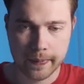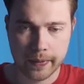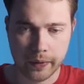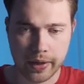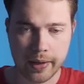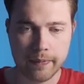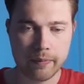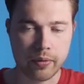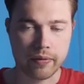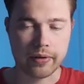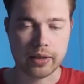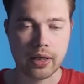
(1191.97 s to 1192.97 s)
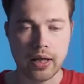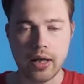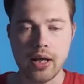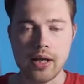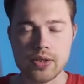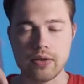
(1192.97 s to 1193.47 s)
Okay, perfect.
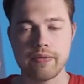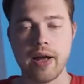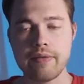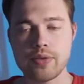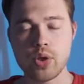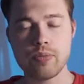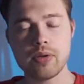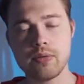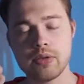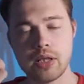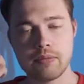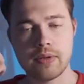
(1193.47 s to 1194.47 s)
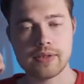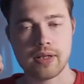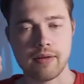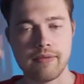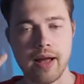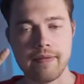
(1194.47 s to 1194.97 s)
So 5-tuple, that means there are
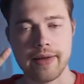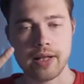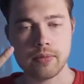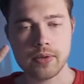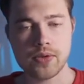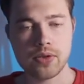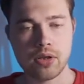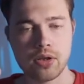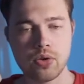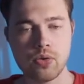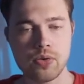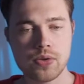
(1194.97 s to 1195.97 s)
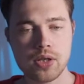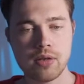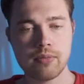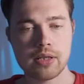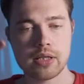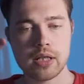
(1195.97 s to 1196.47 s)
5 elements, Q,
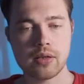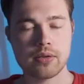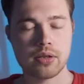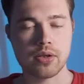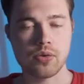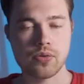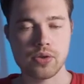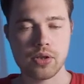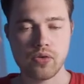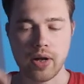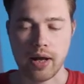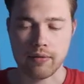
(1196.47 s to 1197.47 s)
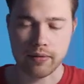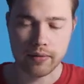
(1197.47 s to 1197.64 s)
sigma, delta, Q0, F.